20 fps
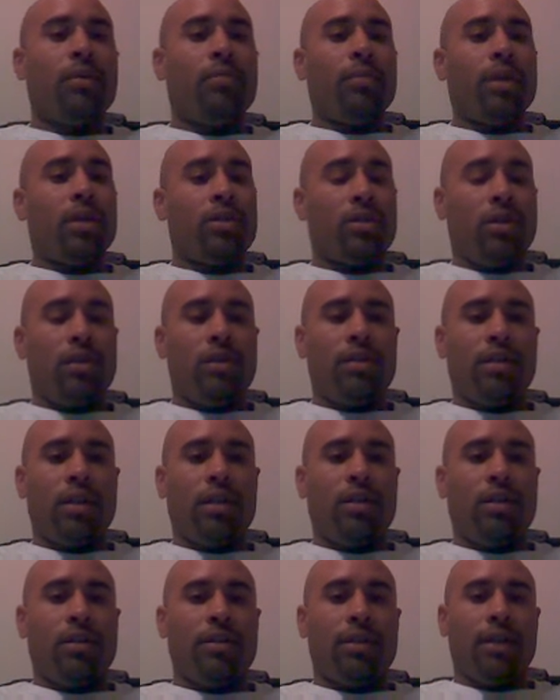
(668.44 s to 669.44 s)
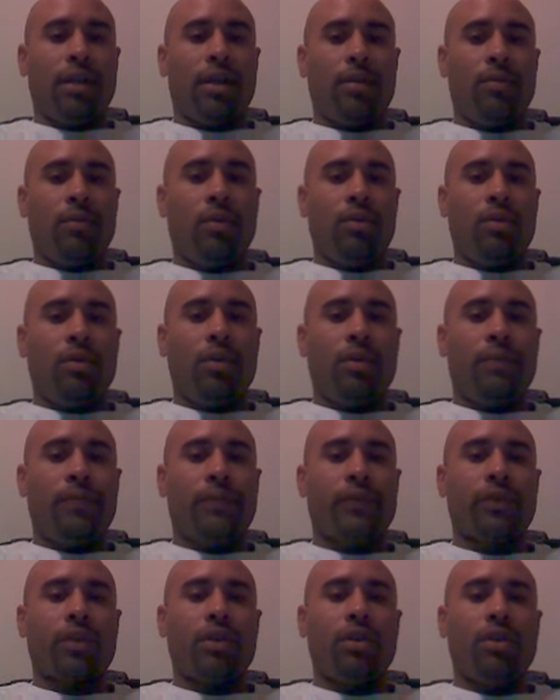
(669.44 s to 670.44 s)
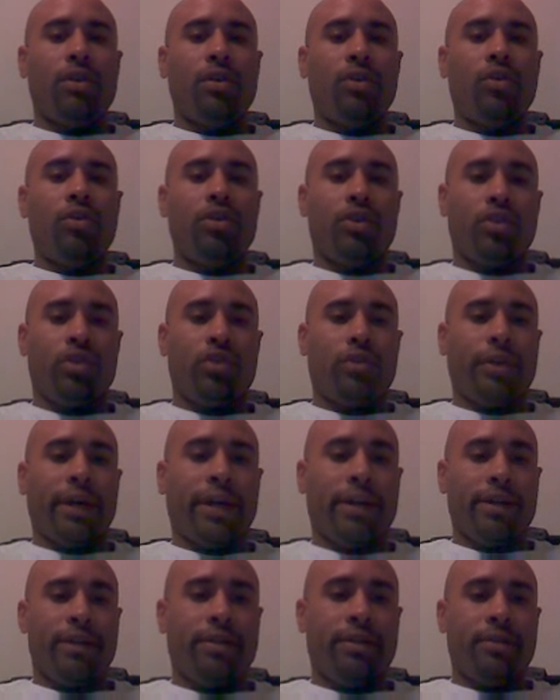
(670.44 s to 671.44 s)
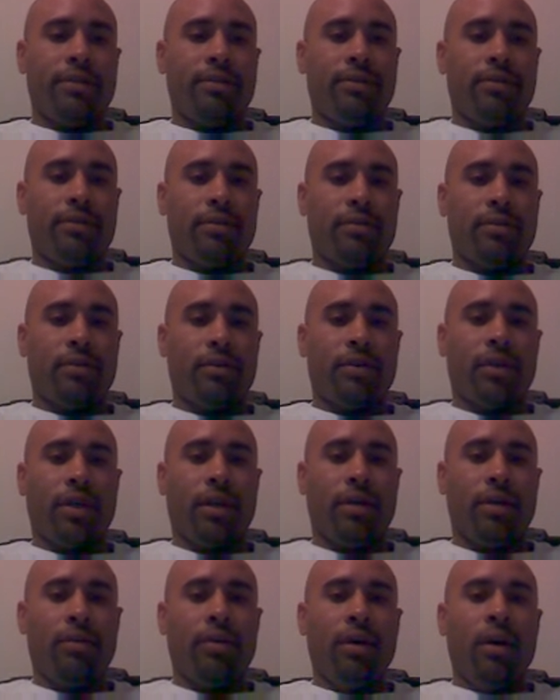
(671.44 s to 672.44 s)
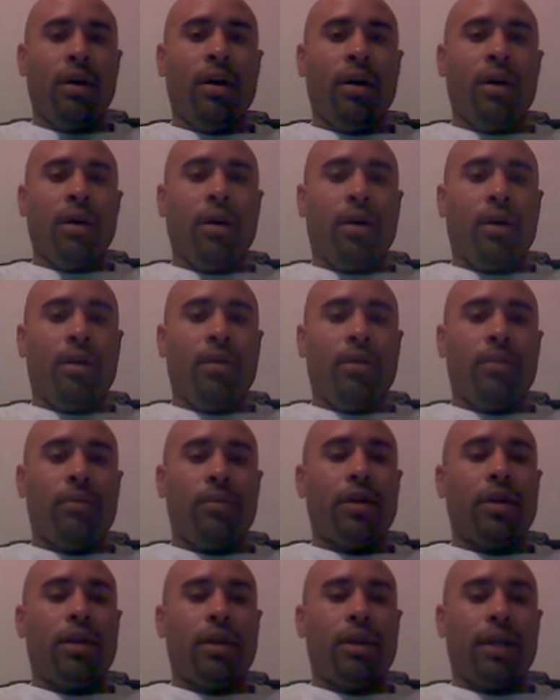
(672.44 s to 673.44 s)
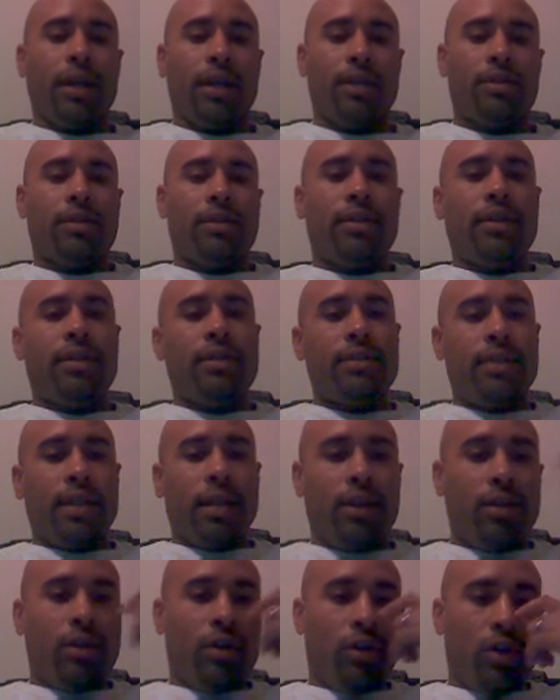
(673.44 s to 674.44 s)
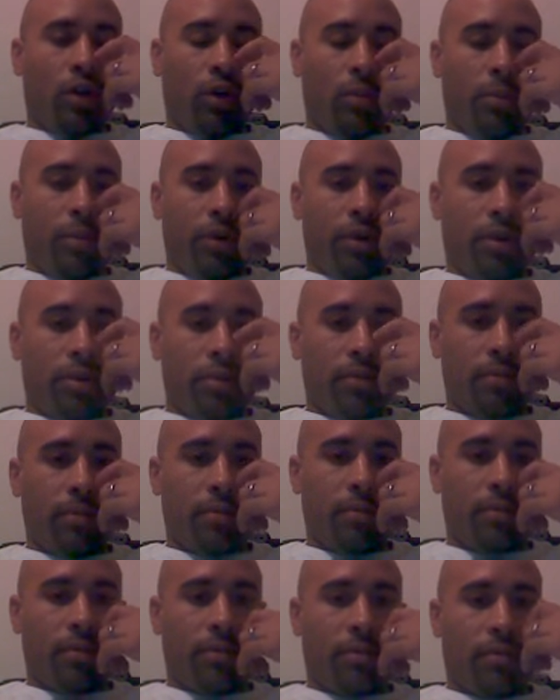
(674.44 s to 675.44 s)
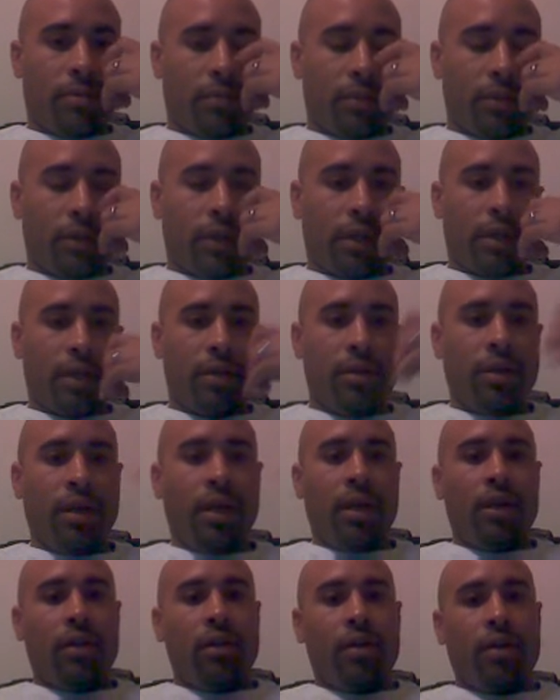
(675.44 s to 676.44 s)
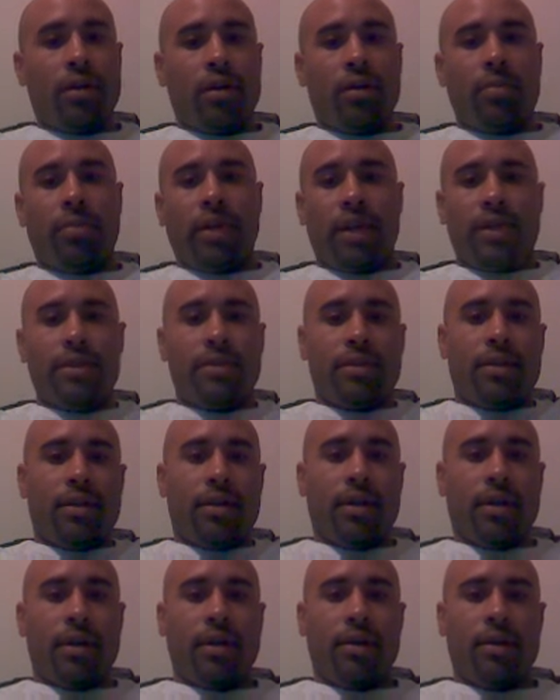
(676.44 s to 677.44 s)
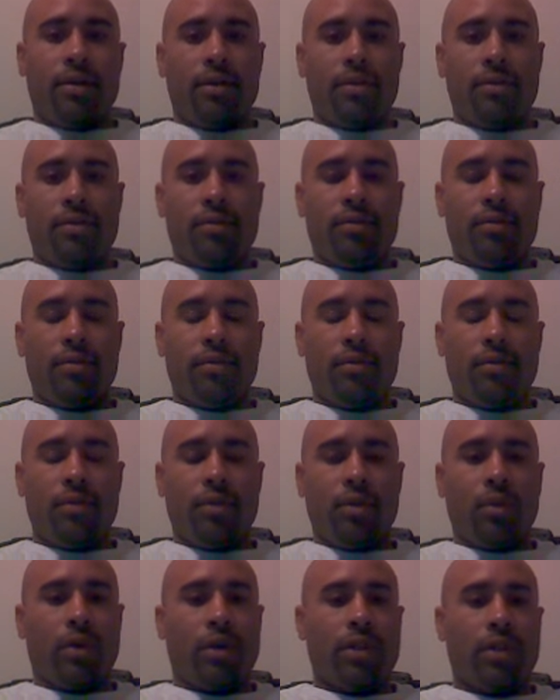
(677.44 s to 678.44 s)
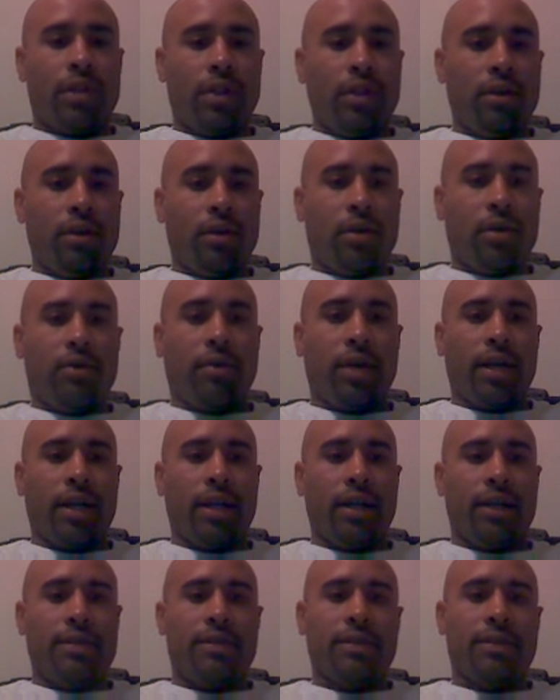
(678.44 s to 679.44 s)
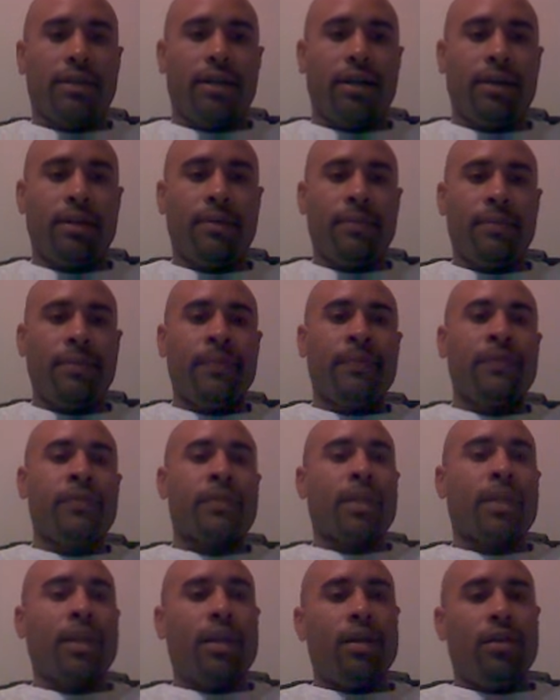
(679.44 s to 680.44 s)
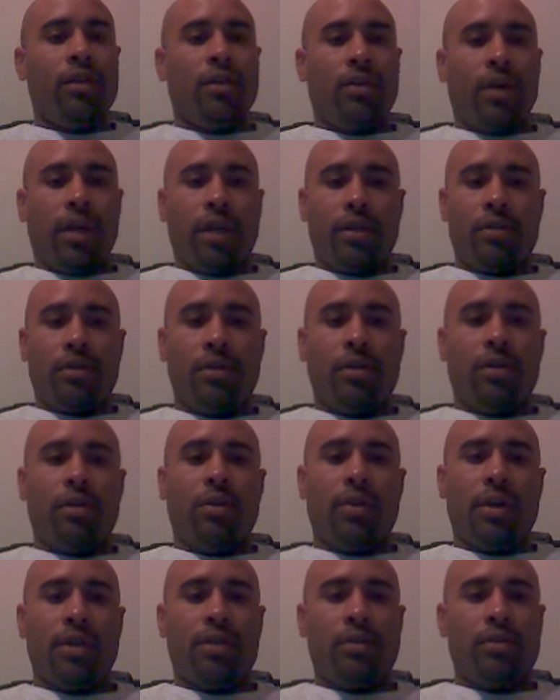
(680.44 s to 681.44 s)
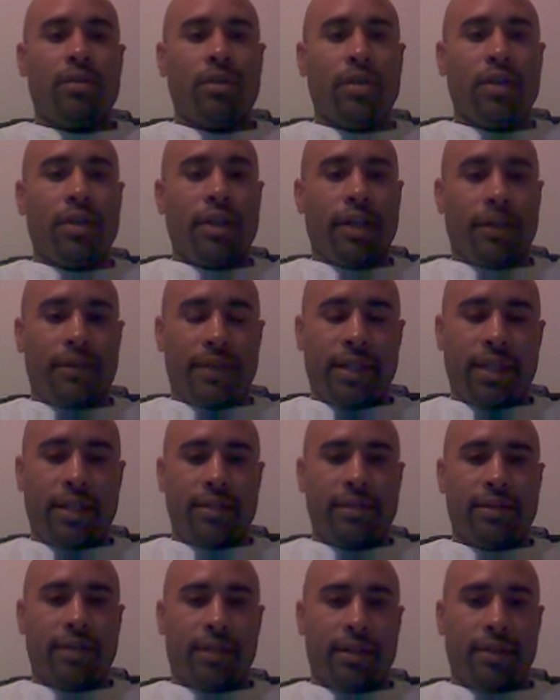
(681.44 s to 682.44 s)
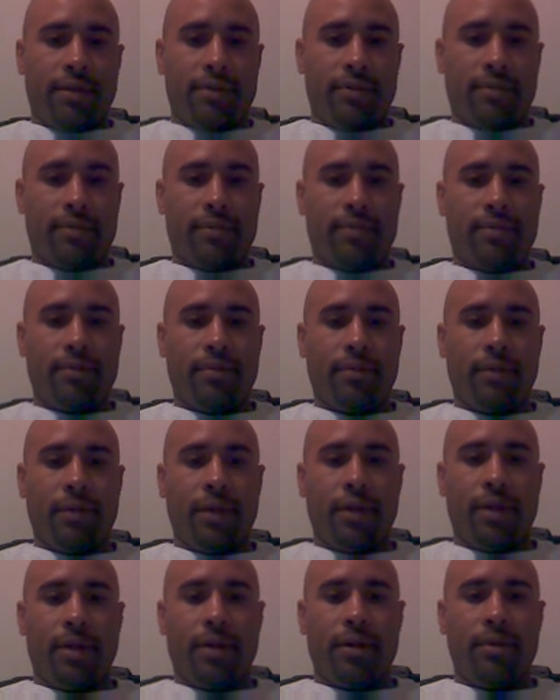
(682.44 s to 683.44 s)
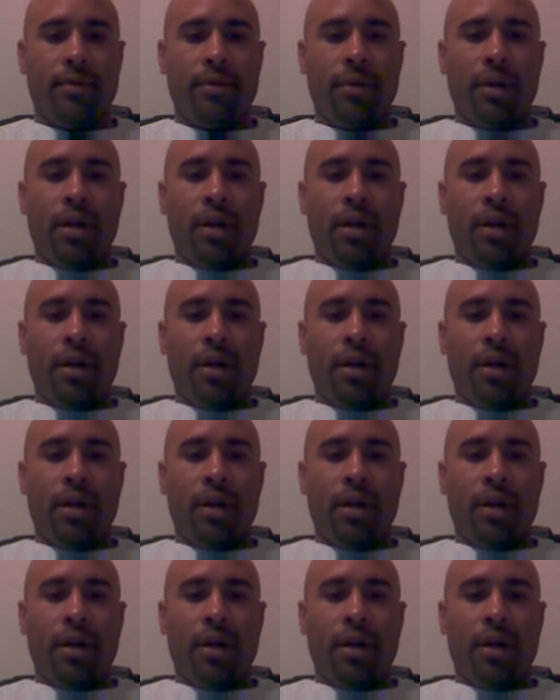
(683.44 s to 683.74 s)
Make sure you take your time to do it. Use your strategies. Okay. You're gonna answer these in your notebook. All right. You're gonna paste the worksheet on the right hand side, and you'll answer your questions on the left hand side. All right.